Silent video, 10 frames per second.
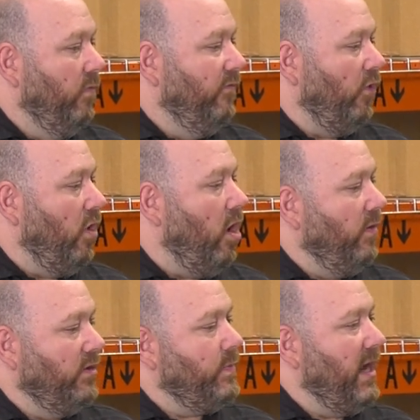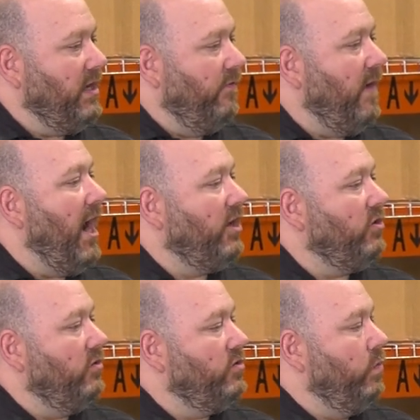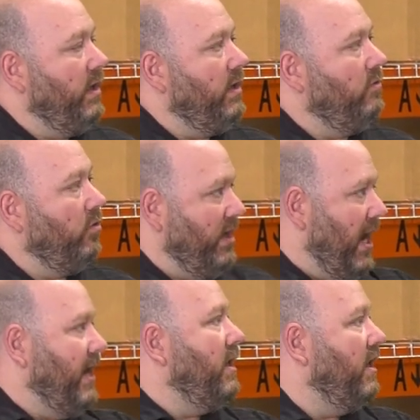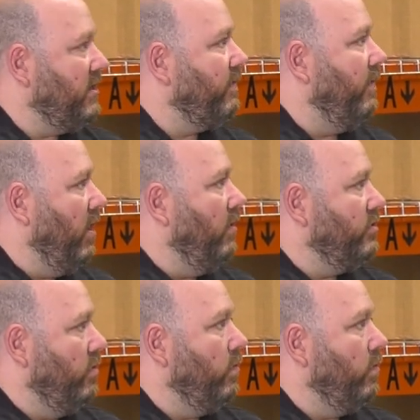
For all those manufacturers, we create kits for those to